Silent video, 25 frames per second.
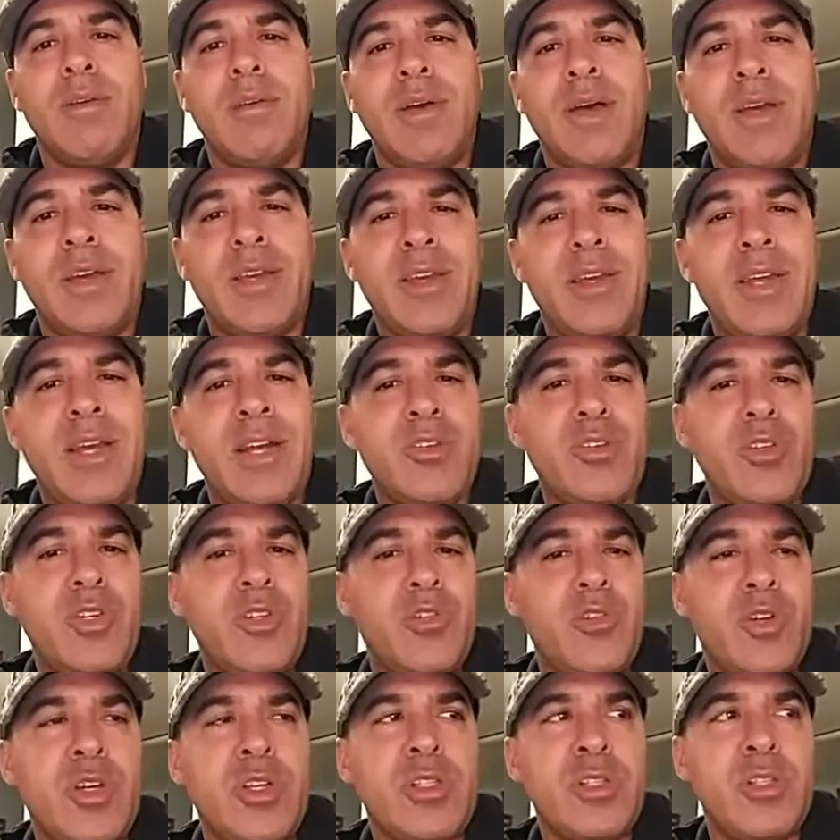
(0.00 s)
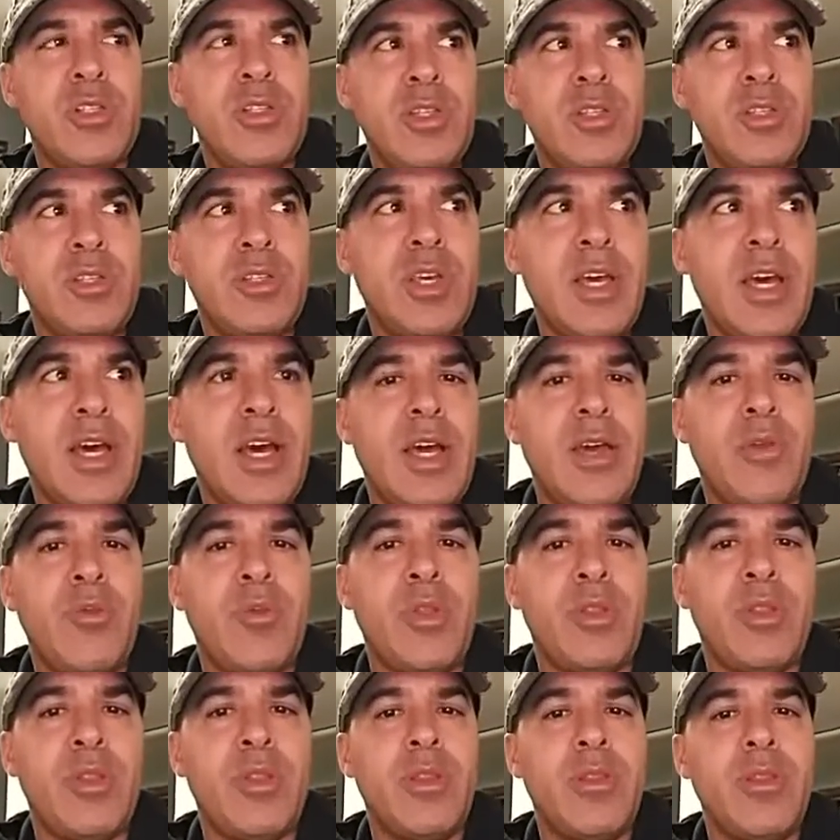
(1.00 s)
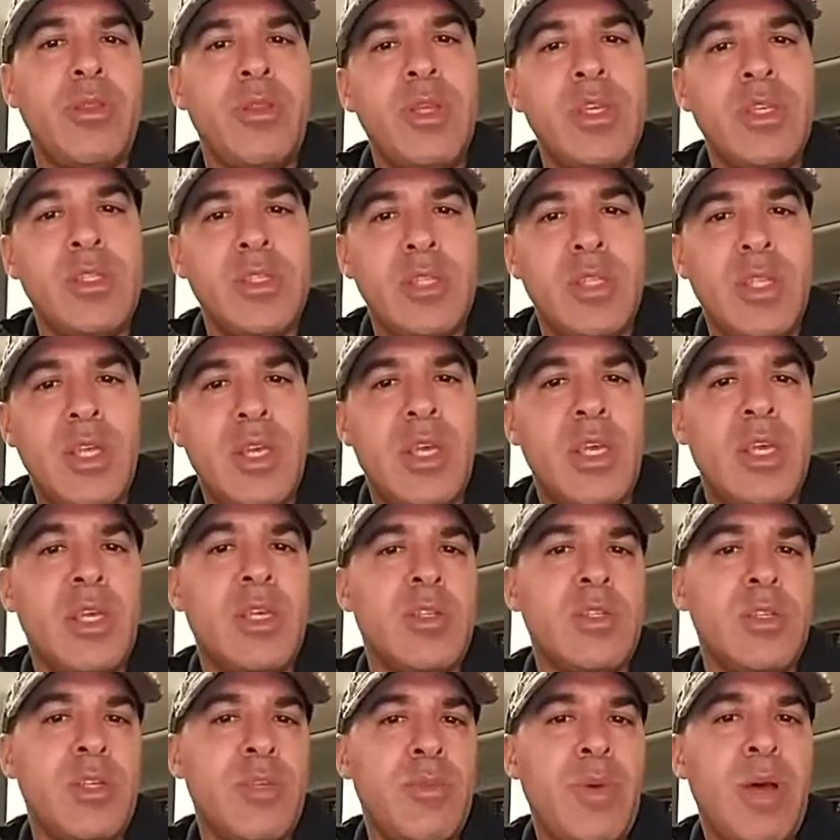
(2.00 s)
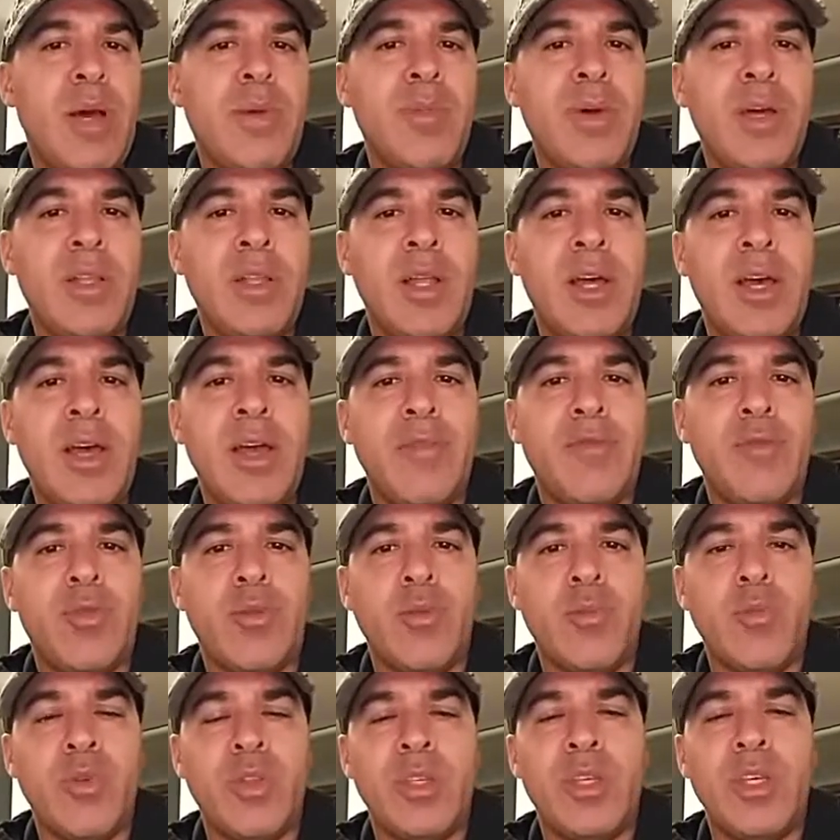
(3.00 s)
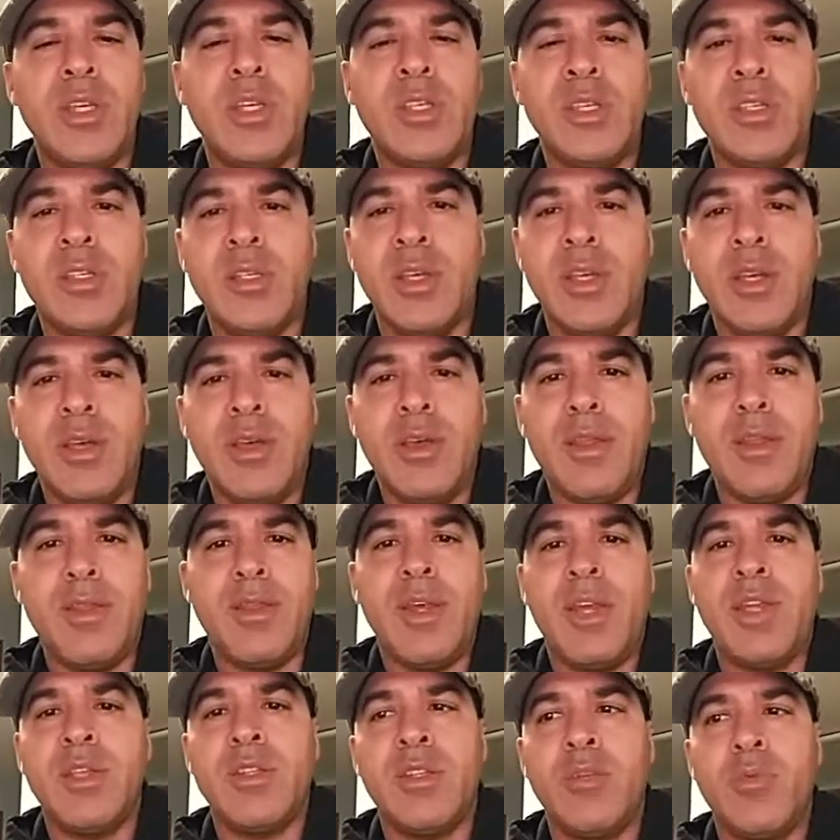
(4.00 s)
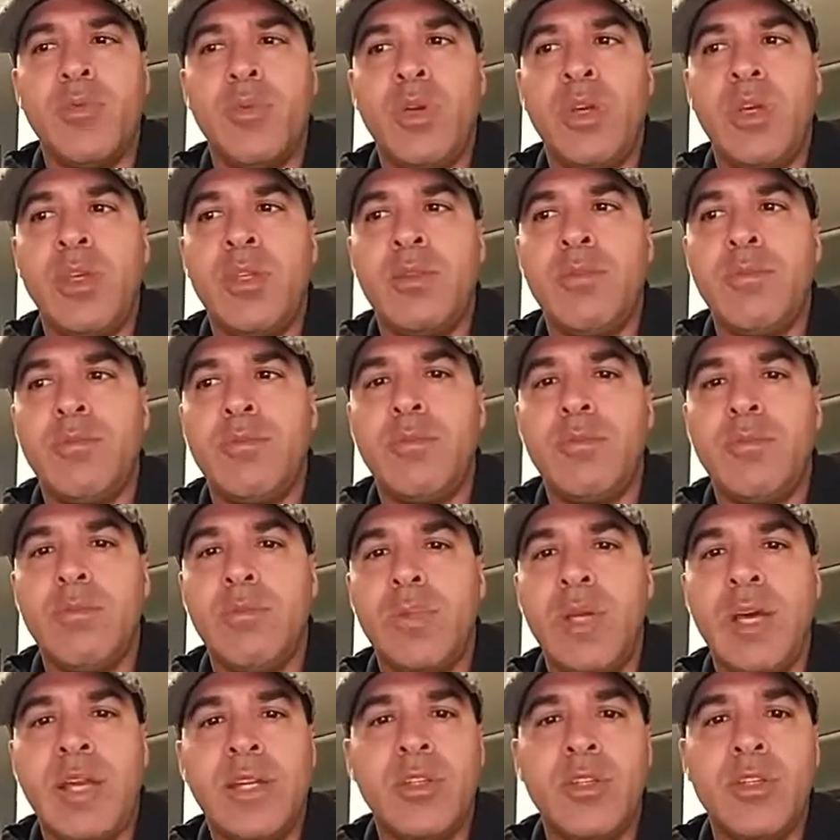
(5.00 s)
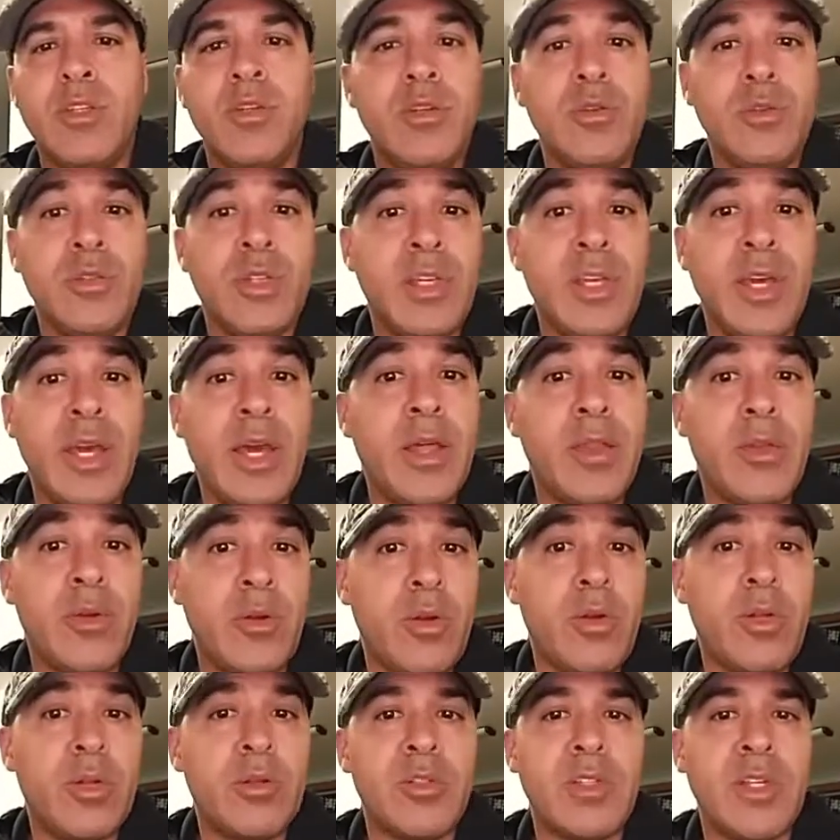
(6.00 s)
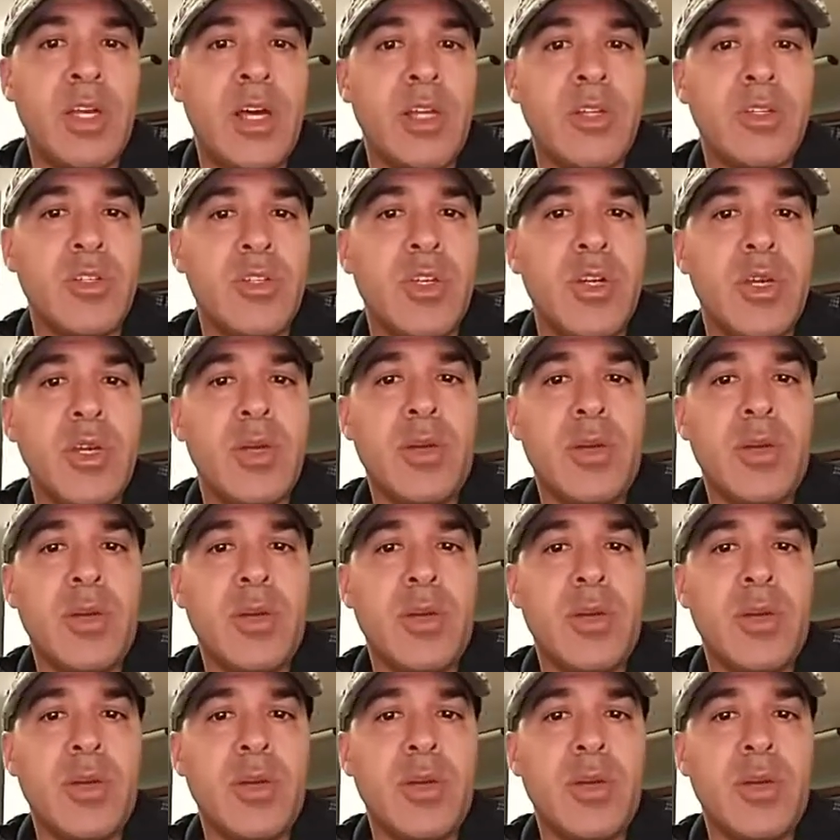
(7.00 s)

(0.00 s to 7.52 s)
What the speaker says: I can actually trust this guy with these things about my life, or with these things that we like to do together and such,